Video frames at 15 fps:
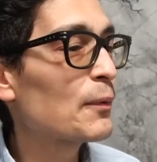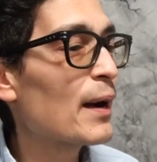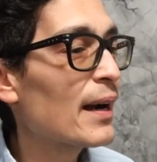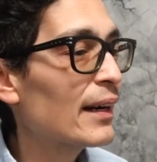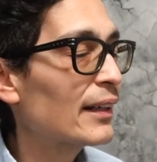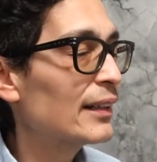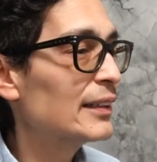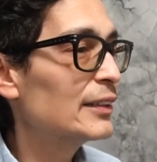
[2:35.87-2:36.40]

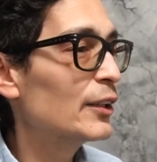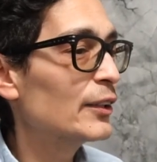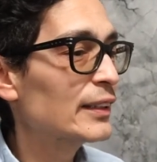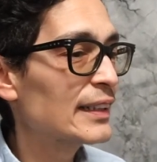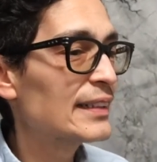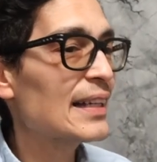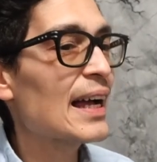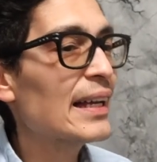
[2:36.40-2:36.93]
where your
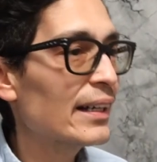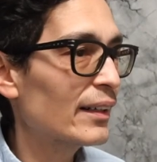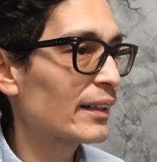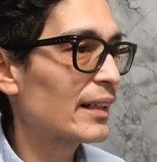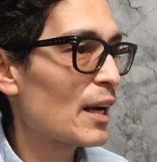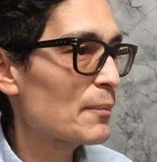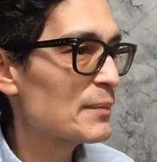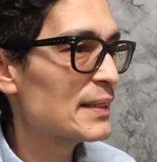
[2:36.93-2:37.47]
designer
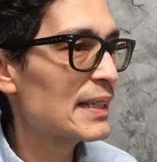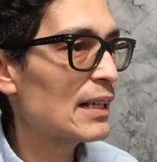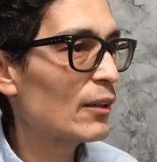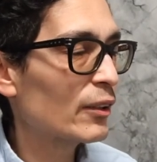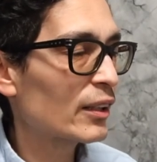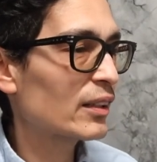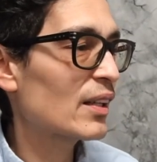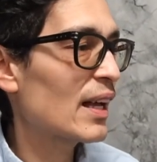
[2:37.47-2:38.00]
comes in,
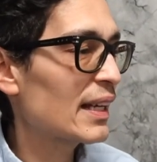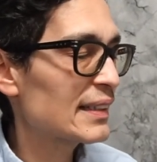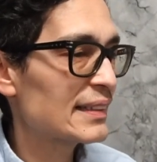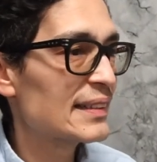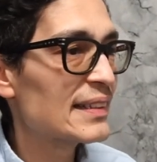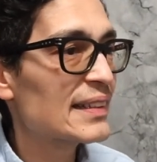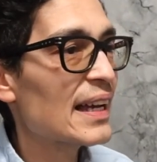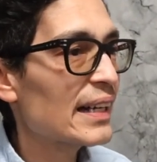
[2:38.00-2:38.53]
or the client's
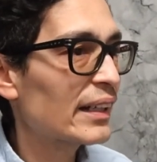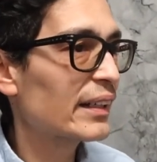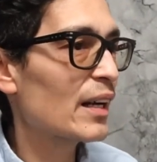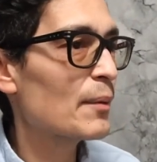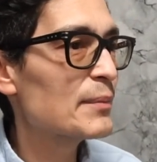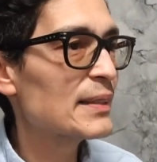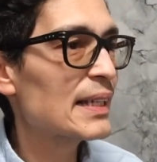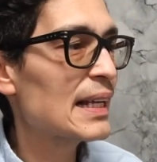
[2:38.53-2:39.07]
designer
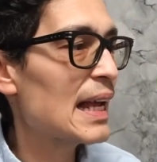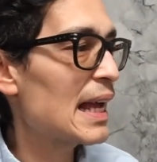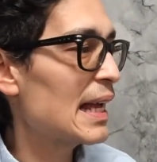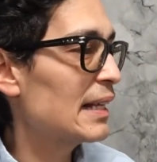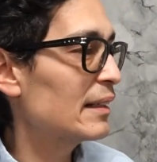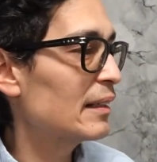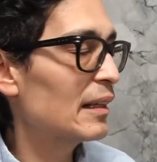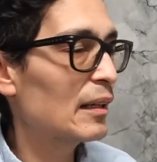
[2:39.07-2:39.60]
comes in,
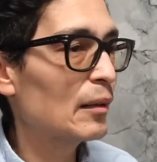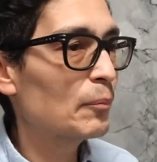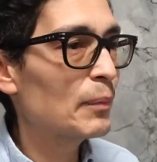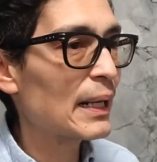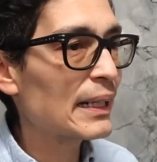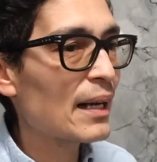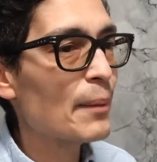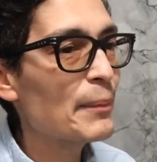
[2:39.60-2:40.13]
and
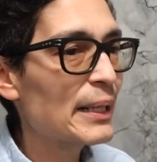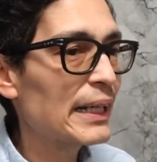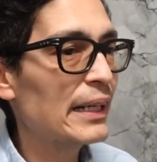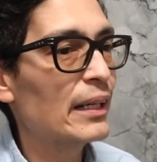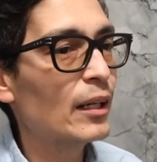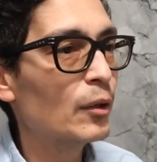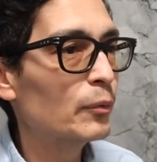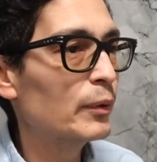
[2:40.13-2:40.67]
by coming
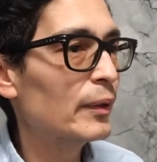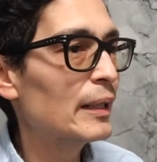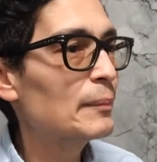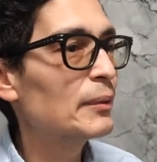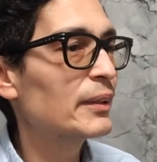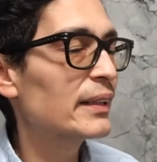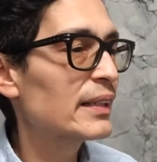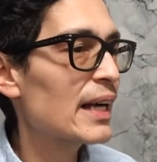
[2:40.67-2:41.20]
here, we're
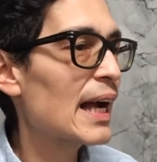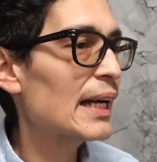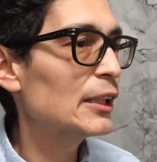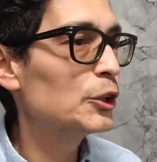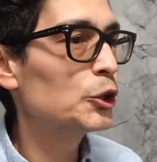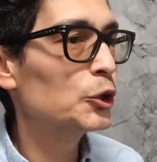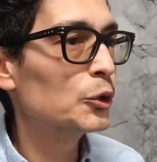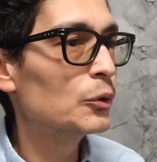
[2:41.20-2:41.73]
able to
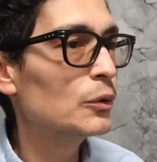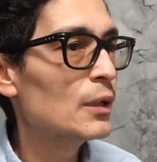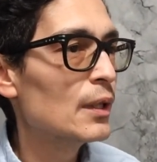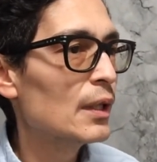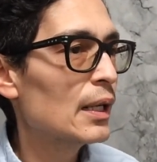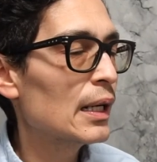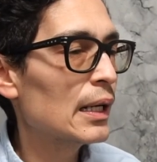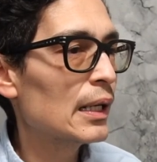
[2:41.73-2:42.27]
guide you
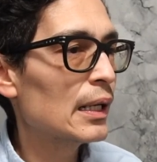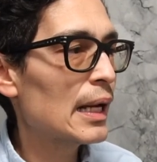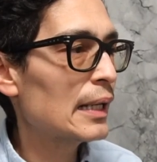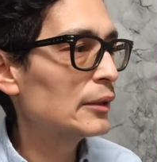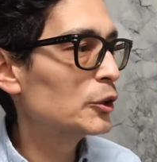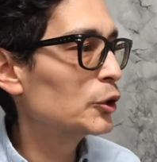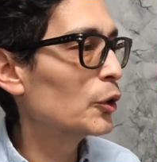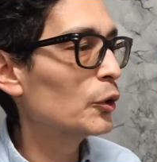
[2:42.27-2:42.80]

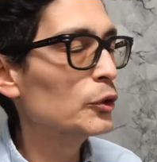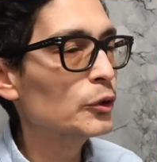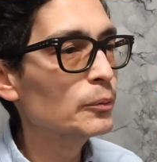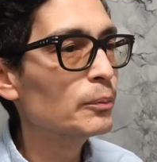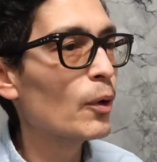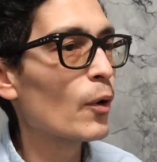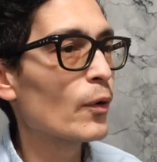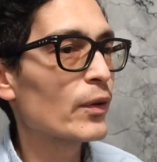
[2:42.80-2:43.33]
and show you
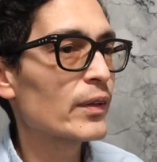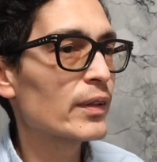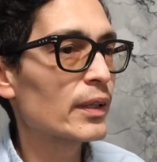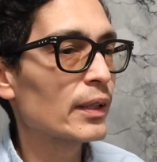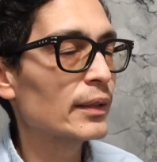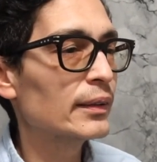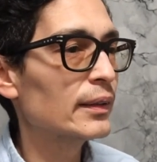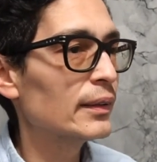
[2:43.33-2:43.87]
both
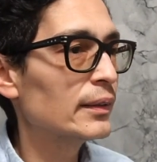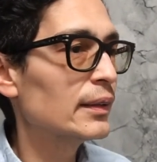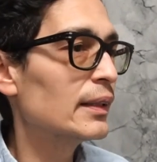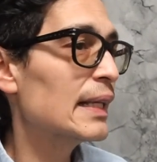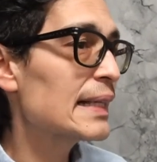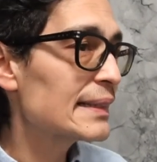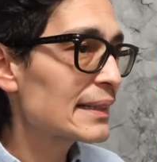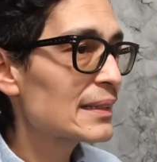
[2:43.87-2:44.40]
the
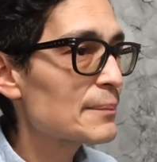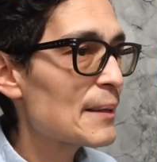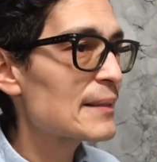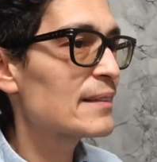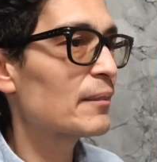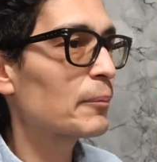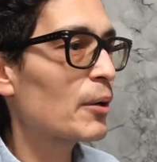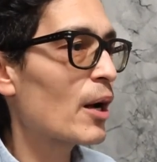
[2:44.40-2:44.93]
less
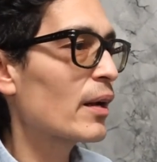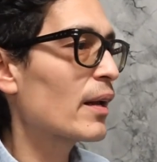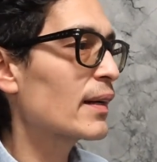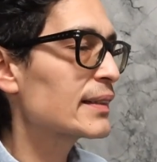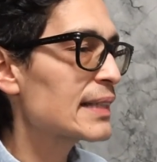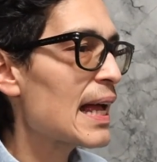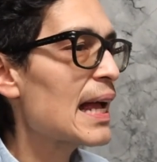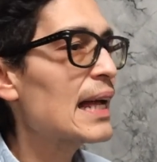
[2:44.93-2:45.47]
expensive
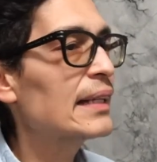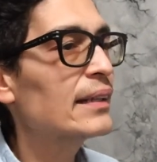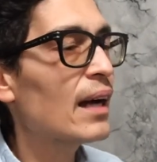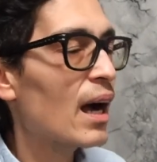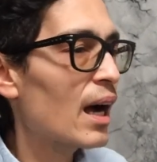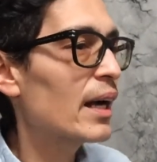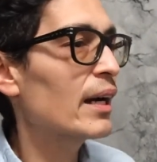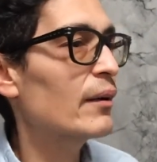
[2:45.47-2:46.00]
products and the
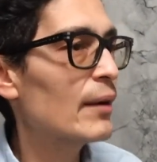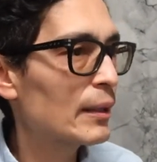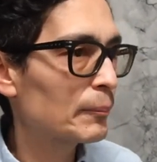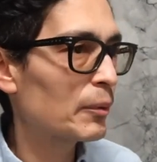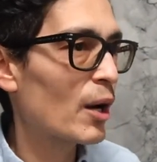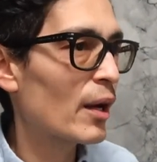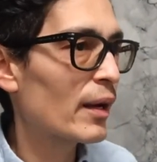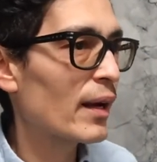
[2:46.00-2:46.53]
higher end
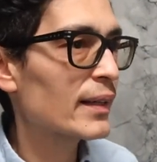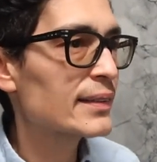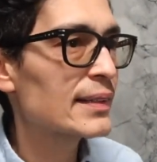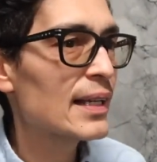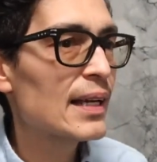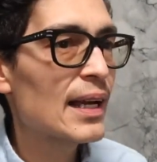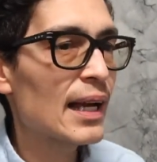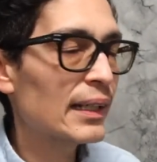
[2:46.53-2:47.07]
products,
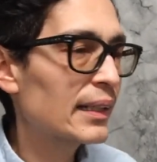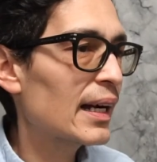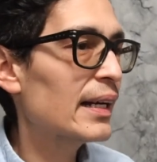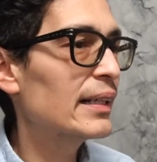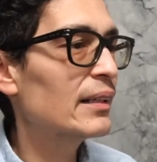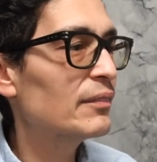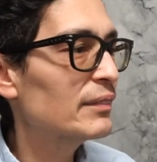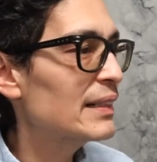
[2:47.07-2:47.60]
and
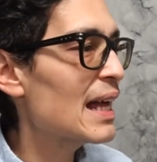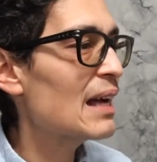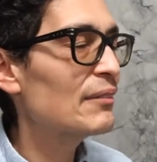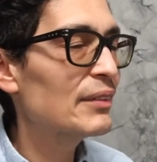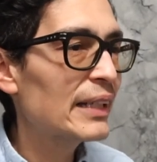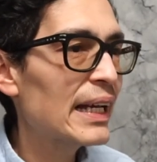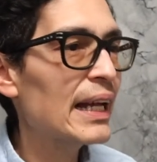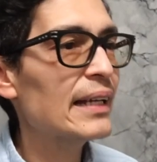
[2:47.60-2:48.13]
kind of
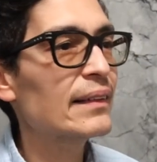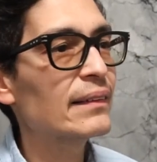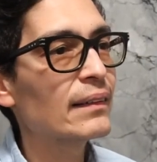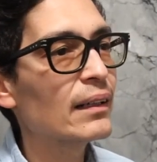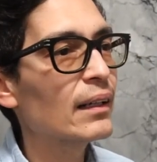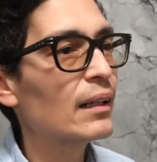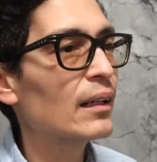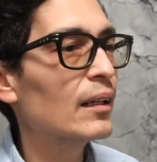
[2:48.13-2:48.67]
navigate
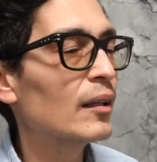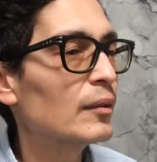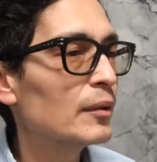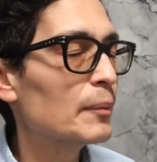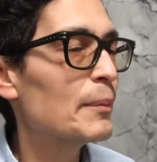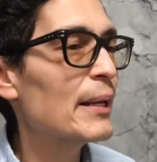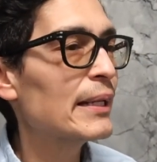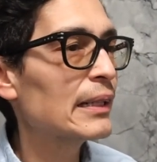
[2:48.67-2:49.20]

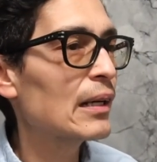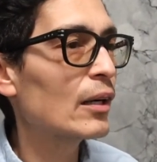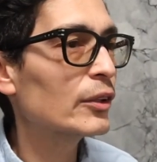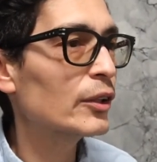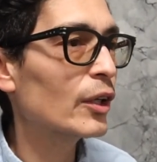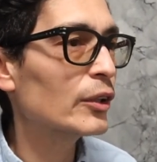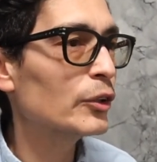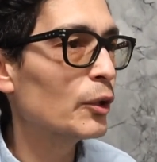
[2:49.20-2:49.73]
depending
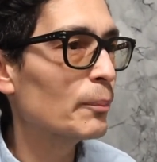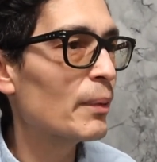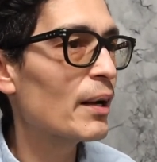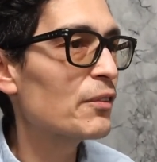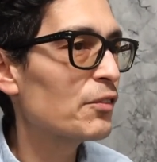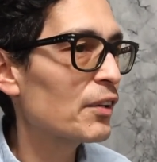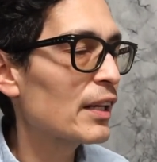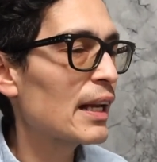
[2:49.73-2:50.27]
on your
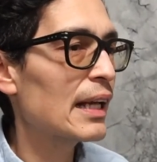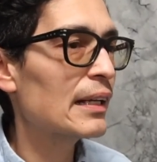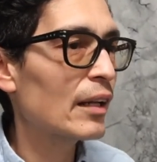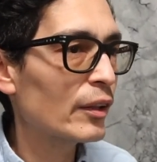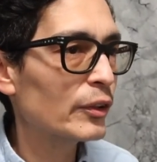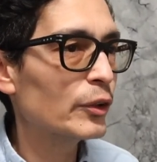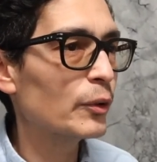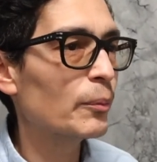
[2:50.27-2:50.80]
budget and
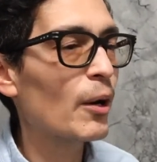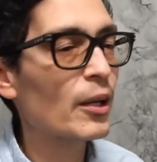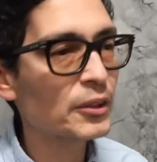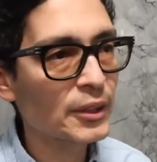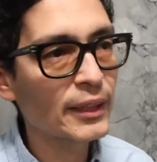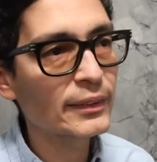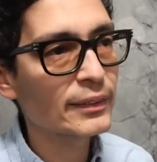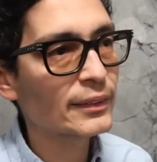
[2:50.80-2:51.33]
on your
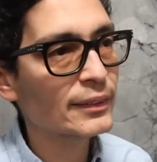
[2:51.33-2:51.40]
project.